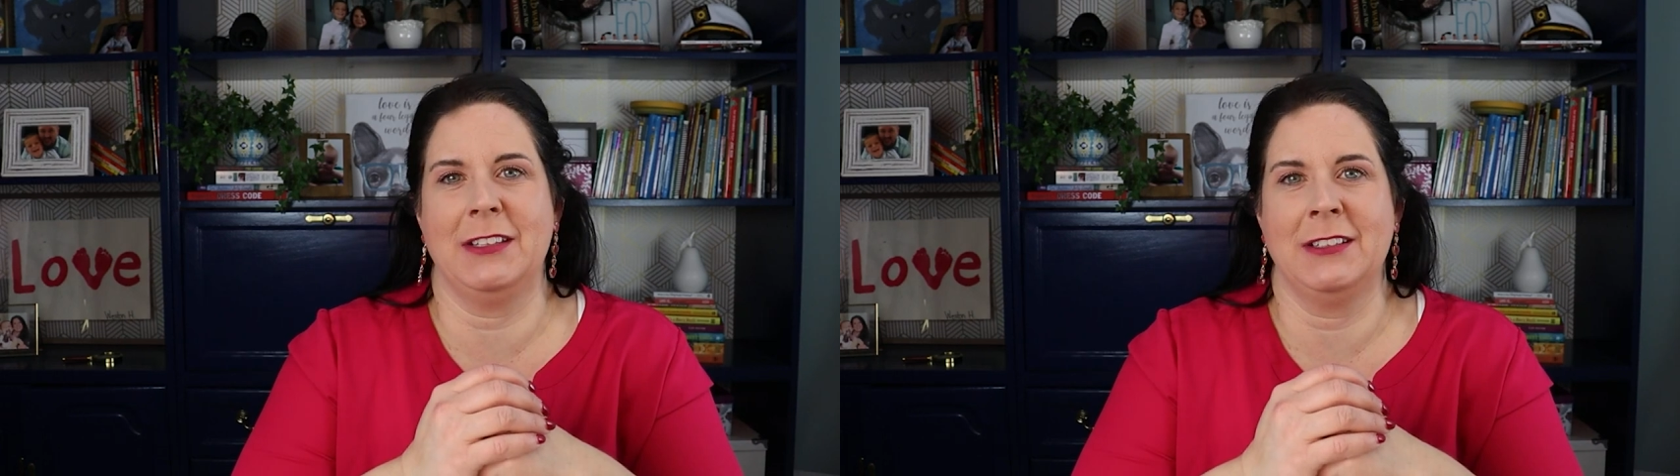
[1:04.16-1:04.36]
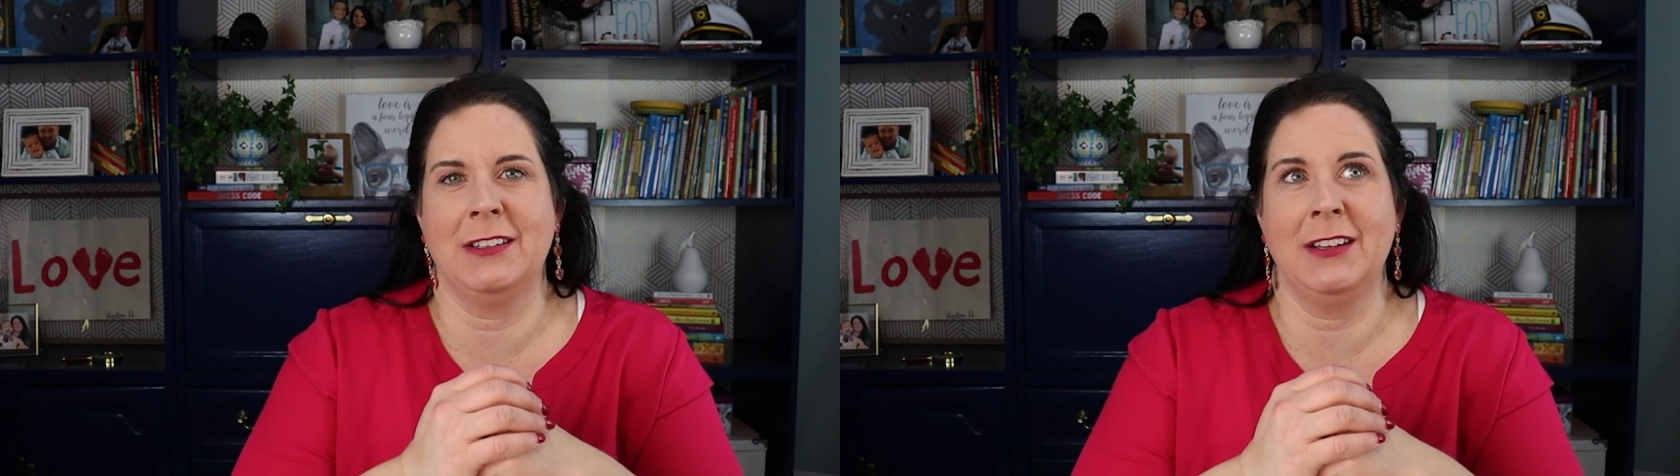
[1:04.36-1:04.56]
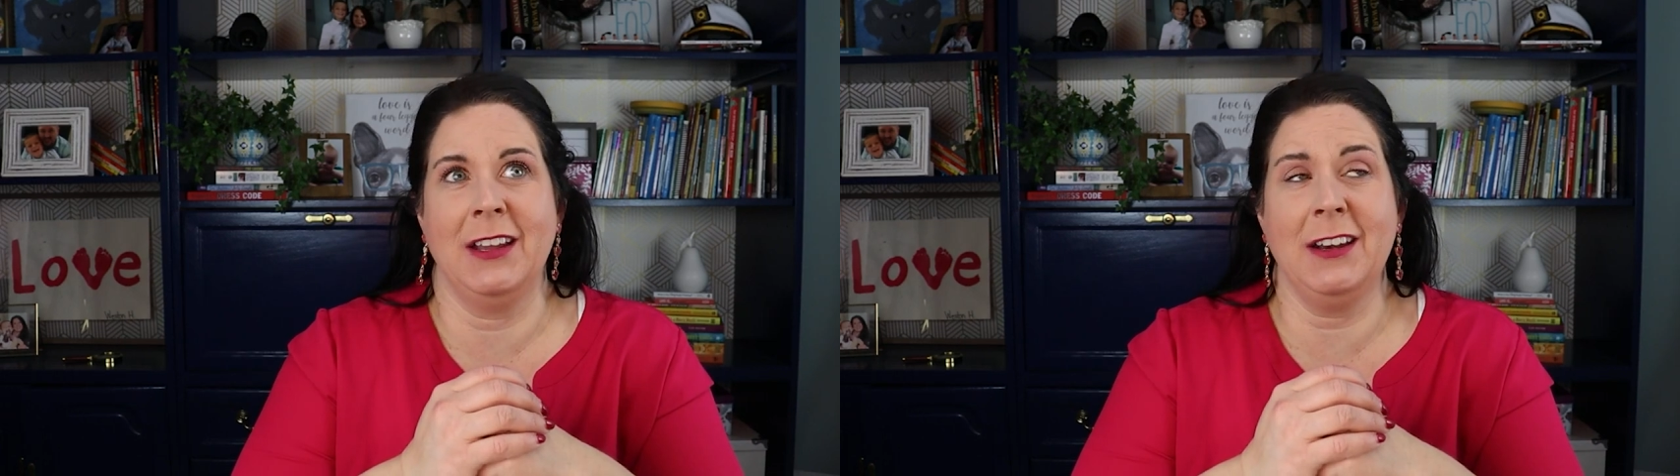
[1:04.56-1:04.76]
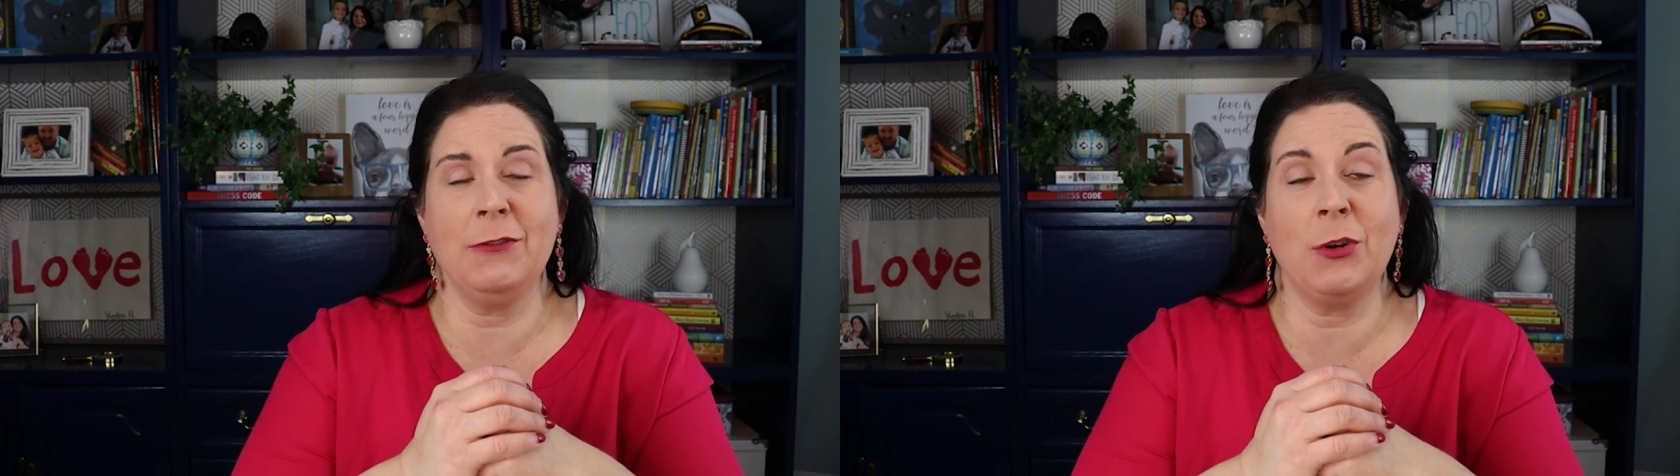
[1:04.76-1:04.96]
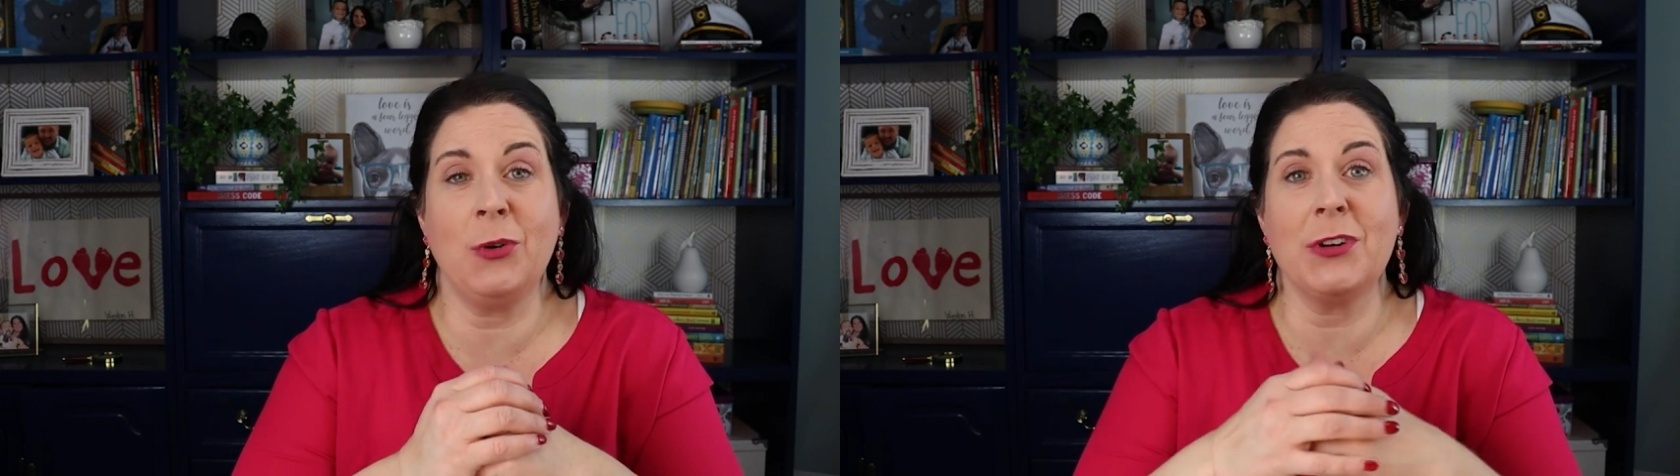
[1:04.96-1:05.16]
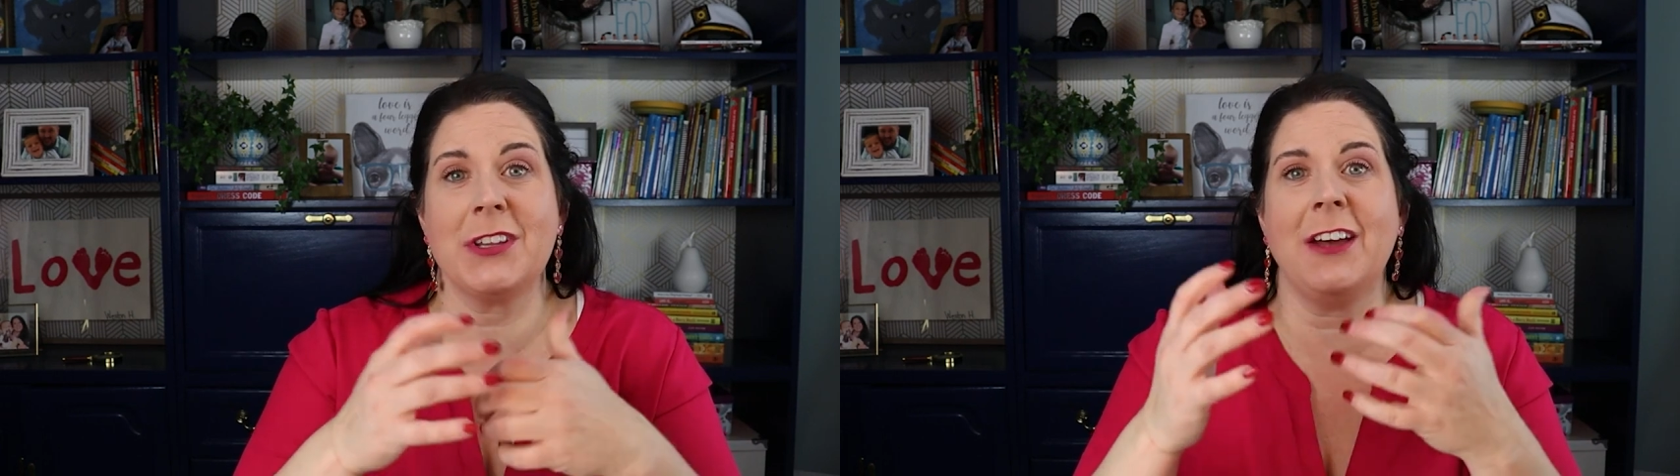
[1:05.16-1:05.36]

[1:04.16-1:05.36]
this. And of course,